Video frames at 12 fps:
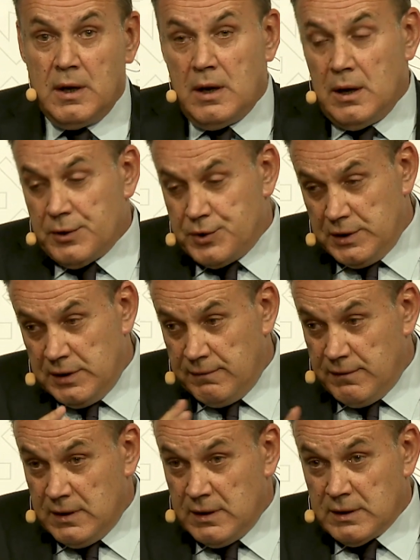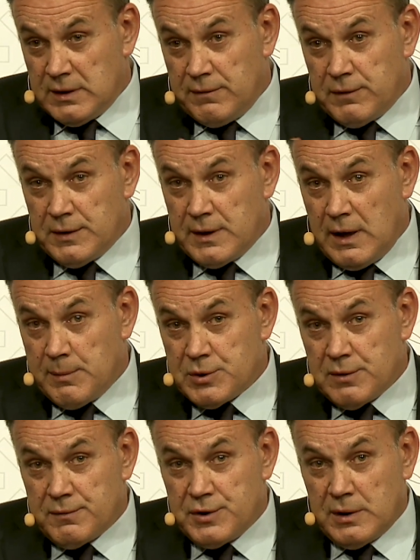achieve different types
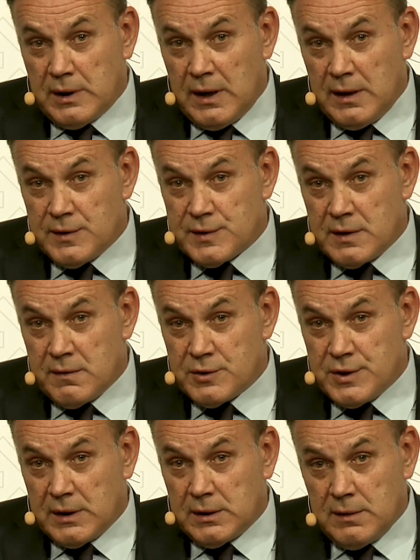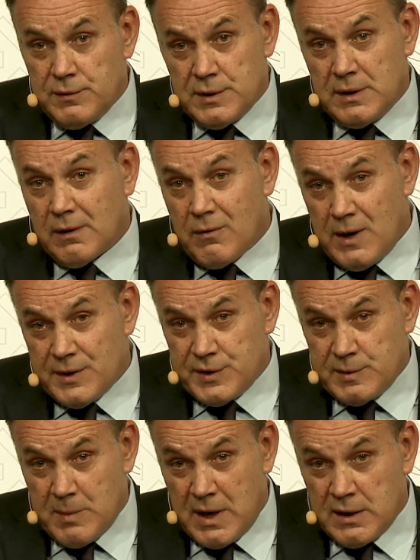of gains and objectives, and
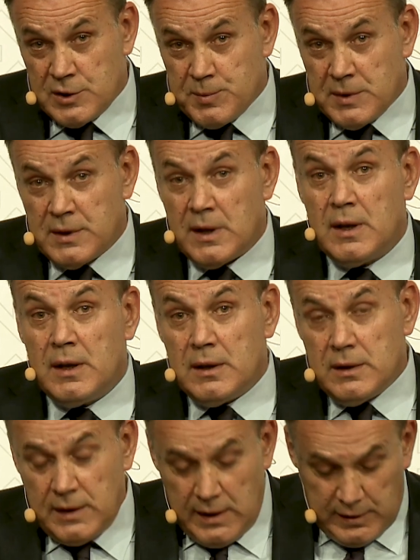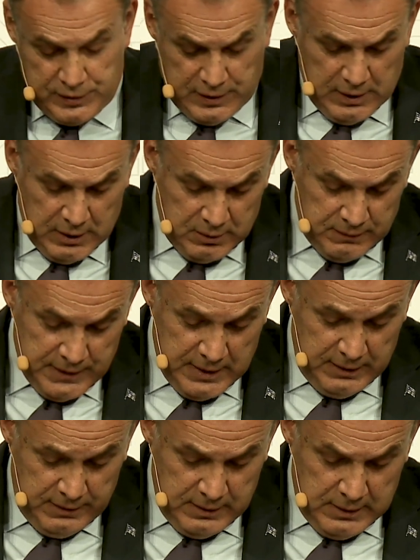crisis management takes care of
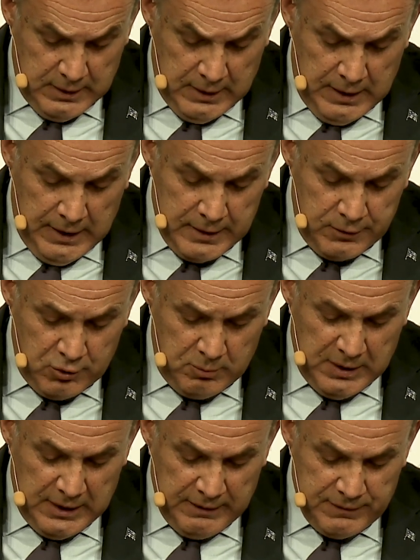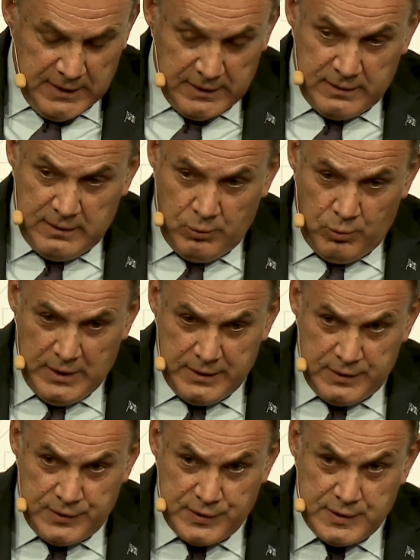that. I do believe that what
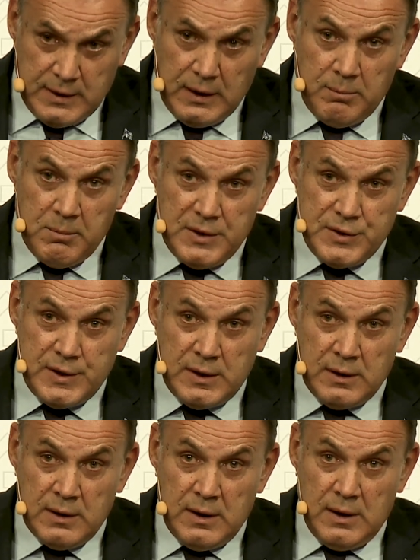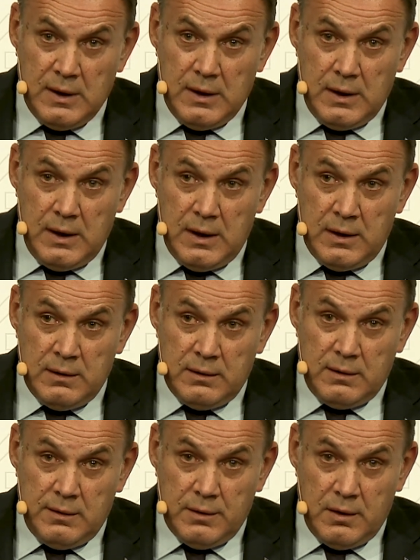is still missing, and
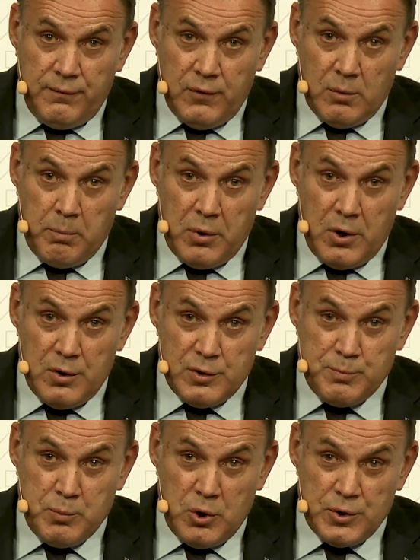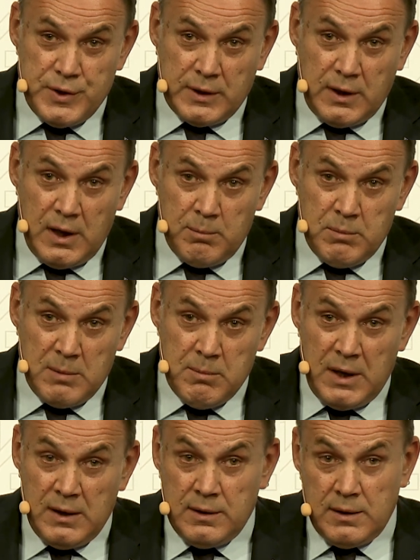therefore project can be
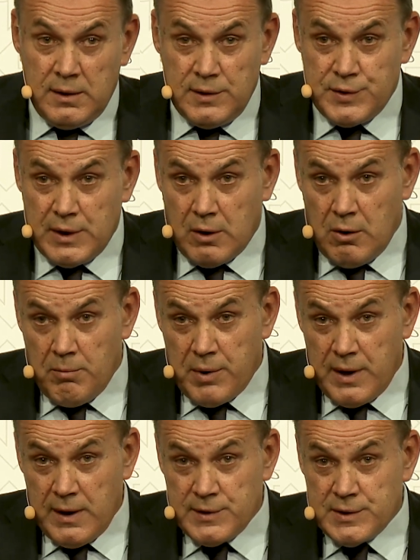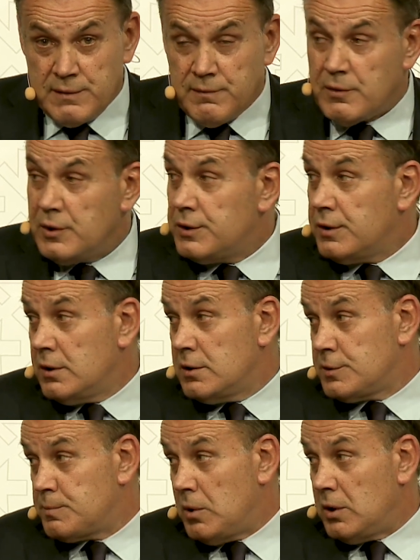made, is a comprehensive
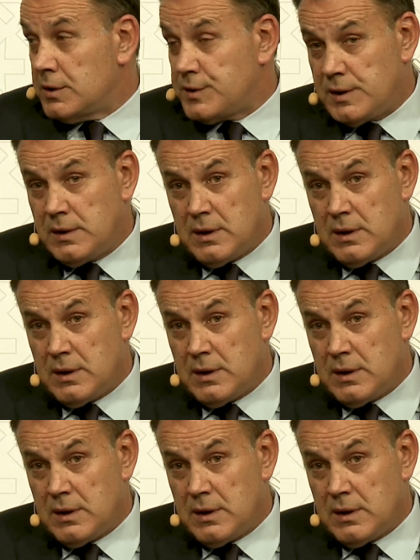returns policy